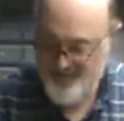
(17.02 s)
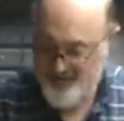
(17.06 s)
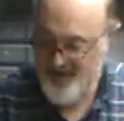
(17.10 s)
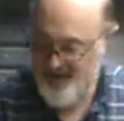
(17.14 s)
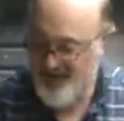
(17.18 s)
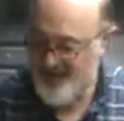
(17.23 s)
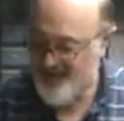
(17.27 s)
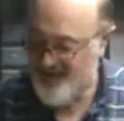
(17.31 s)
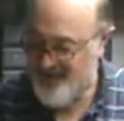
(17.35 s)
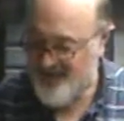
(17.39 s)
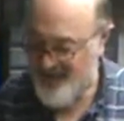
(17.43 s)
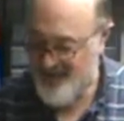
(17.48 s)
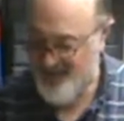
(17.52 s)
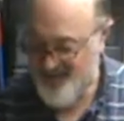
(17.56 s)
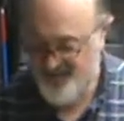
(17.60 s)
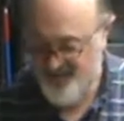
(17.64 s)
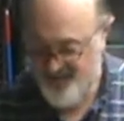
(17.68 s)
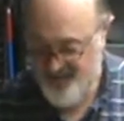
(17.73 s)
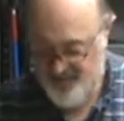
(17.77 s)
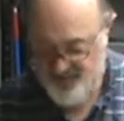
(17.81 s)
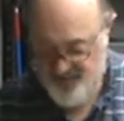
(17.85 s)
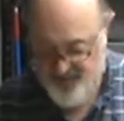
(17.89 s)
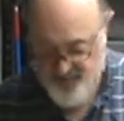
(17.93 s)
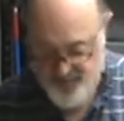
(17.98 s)
back
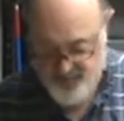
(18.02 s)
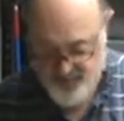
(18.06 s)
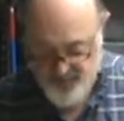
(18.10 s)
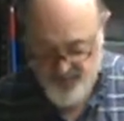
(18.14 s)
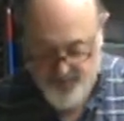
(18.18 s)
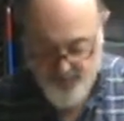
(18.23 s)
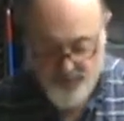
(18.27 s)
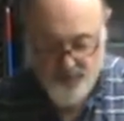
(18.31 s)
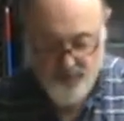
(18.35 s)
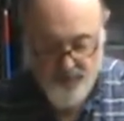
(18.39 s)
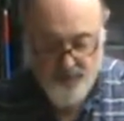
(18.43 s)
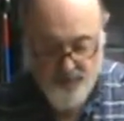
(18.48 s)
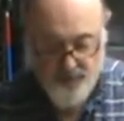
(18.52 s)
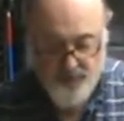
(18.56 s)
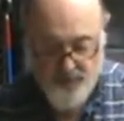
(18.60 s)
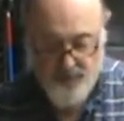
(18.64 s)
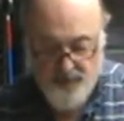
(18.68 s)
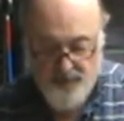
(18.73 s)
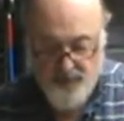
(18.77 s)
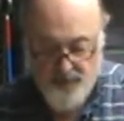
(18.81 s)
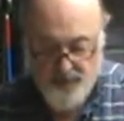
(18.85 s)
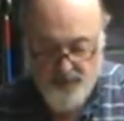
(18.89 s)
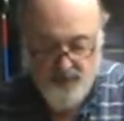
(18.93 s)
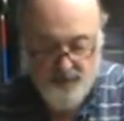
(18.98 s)
on here,
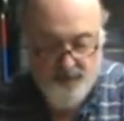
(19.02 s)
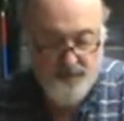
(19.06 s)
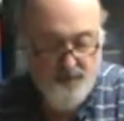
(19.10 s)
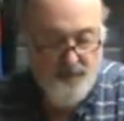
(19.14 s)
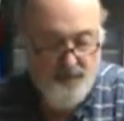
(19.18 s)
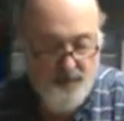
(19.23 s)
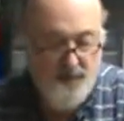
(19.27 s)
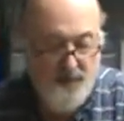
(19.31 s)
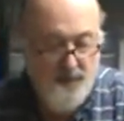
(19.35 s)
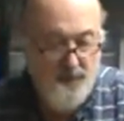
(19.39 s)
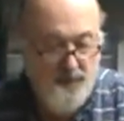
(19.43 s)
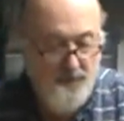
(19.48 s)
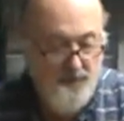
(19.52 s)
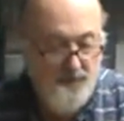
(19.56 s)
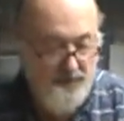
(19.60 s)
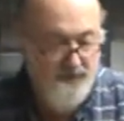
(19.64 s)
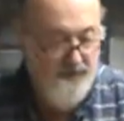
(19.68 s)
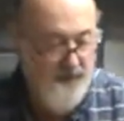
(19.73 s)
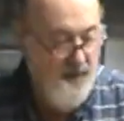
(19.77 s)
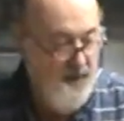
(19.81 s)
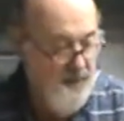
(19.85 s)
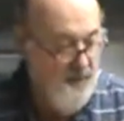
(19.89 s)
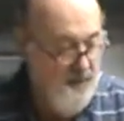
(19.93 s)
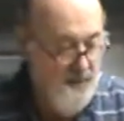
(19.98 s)
and then we've
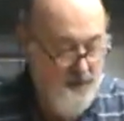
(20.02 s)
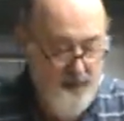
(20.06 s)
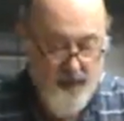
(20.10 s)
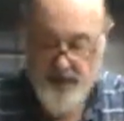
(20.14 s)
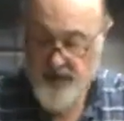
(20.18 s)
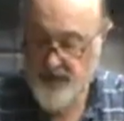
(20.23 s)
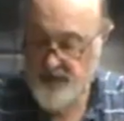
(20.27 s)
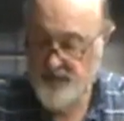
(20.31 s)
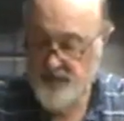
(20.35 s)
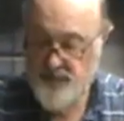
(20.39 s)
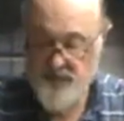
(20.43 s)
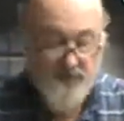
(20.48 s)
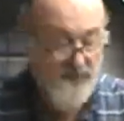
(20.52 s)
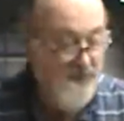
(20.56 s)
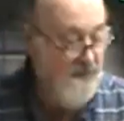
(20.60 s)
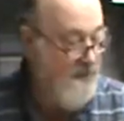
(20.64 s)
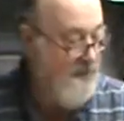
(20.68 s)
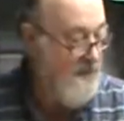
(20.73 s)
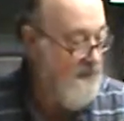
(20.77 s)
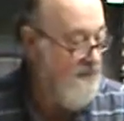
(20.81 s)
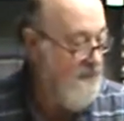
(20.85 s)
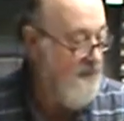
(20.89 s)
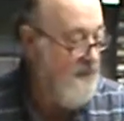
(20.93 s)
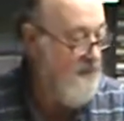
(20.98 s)
got glass over
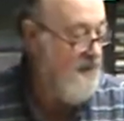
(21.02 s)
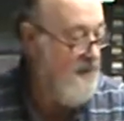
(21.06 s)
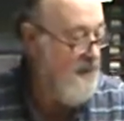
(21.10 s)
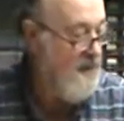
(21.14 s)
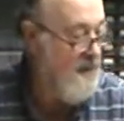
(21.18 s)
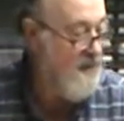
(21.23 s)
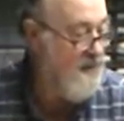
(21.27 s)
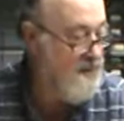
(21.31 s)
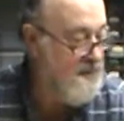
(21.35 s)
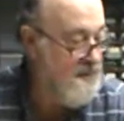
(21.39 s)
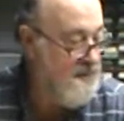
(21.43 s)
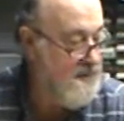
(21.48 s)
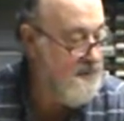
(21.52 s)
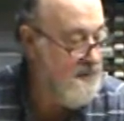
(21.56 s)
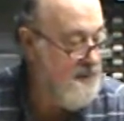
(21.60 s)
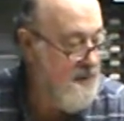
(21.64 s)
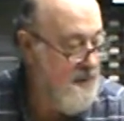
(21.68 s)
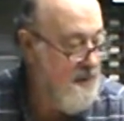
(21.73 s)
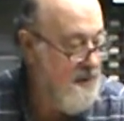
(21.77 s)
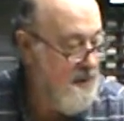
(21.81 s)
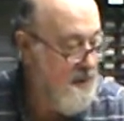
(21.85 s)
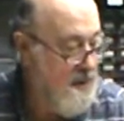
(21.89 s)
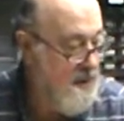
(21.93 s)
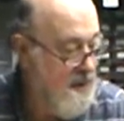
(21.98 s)
everything else.
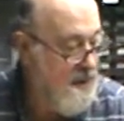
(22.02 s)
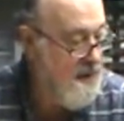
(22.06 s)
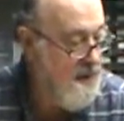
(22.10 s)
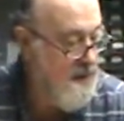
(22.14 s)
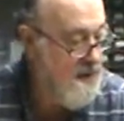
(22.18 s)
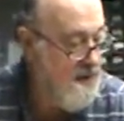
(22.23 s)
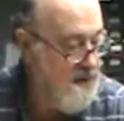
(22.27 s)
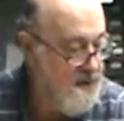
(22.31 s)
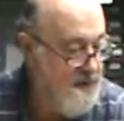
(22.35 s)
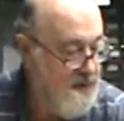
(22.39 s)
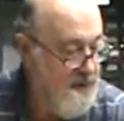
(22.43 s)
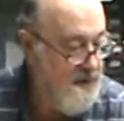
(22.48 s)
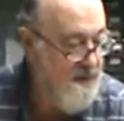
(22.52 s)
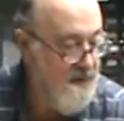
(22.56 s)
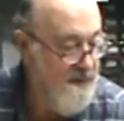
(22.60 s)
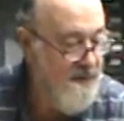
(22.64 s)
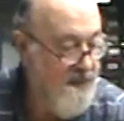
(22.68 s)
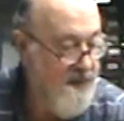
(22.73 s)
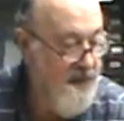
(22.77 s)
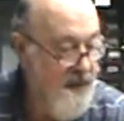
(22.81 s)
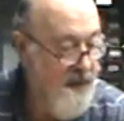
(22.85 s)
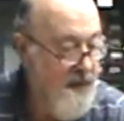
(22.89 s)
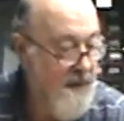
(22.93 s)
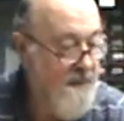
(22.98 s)
Here's our
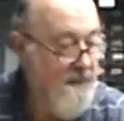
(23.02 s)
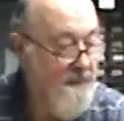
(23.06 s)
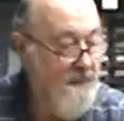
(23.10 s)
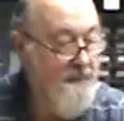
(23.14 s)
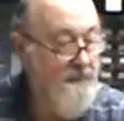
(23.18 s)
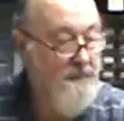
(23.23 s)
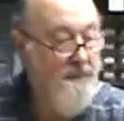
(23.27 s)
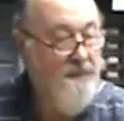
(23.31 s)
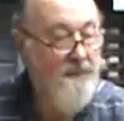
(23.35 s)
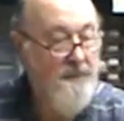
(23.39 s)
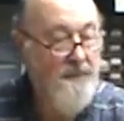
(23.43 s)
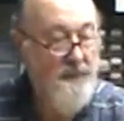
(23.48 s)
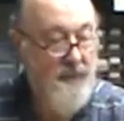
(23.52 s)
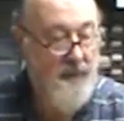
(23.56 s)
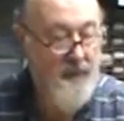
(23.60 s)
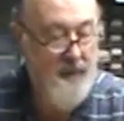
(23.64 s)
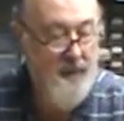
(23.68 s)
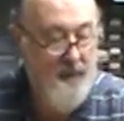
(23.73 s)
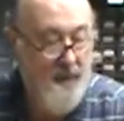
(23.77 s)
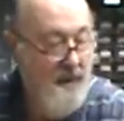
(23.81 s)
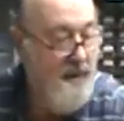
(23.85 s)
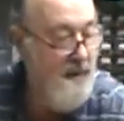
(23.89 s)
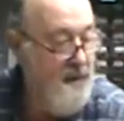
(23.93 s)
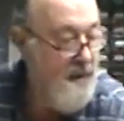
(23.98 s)
flap,
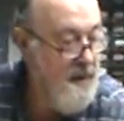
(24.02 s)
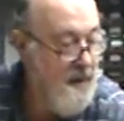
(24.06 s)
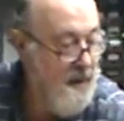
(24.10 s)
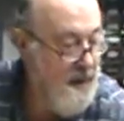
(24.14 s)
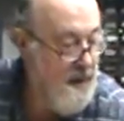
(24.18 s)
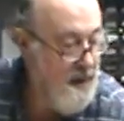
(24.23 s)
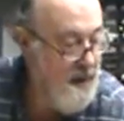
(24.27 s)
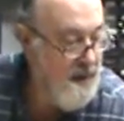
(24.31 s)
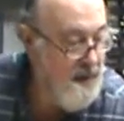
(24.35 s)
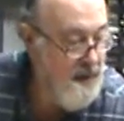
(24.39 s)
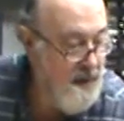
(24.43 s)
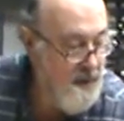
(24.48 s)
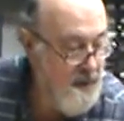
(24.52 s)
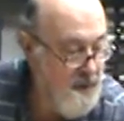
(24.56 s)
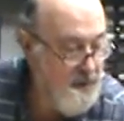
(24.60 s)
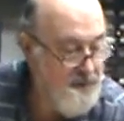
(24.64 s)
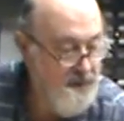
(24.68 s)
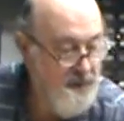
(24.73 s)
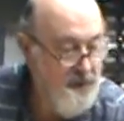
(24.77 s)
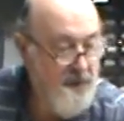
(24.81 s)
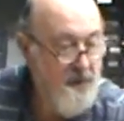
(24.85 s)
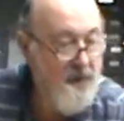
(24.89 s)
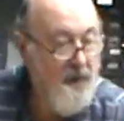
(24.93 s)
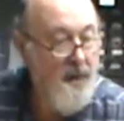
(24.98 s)
and here's
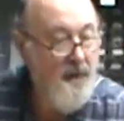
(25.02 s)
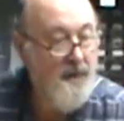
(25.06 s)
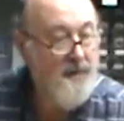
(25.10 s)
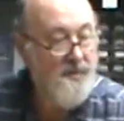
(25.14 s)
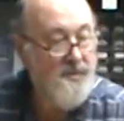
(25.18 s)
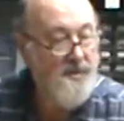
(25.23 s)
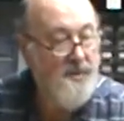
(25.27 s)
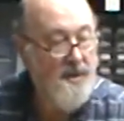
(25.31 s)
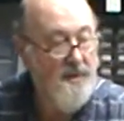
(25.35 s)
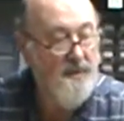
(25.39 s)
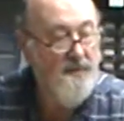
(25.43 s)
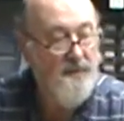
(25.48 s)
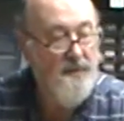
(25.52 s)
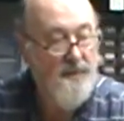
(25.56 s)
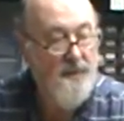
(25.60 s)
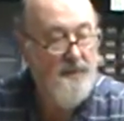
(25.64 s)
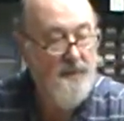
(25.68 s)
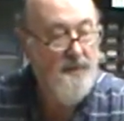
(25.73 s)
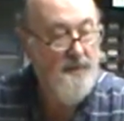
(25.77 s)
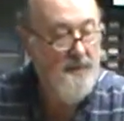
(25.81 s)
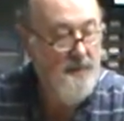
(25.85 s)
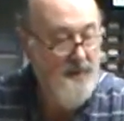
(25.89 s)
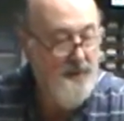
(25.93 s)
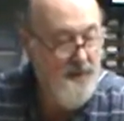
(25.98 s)
our hatch cover.
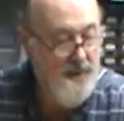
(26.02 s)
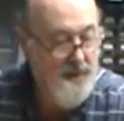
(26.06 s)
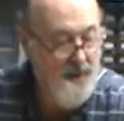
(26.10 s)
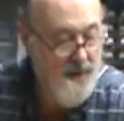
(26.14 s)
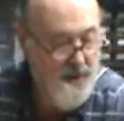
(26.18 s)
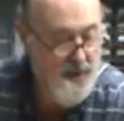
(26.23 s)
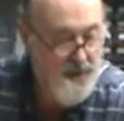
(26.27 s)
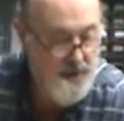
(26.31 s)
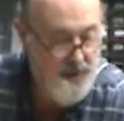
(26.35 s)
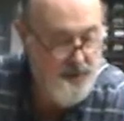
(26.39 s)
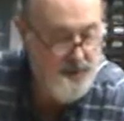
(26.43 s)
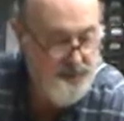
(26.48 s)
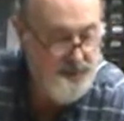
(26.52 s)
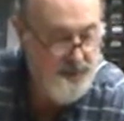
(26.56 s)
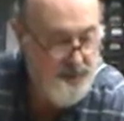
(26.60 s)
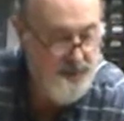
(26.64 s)
So